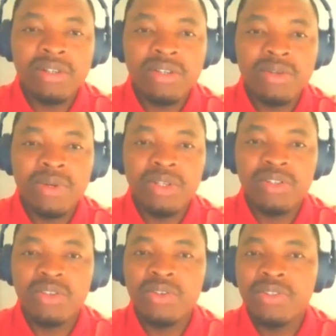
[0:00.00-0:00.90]
So we're
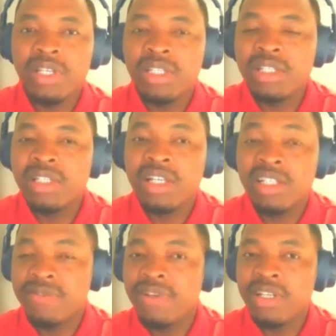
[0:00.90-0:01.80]
just going to edit that.
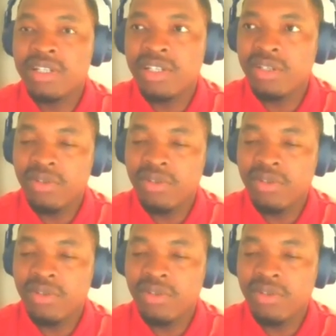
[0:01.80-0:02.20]
It's very easy.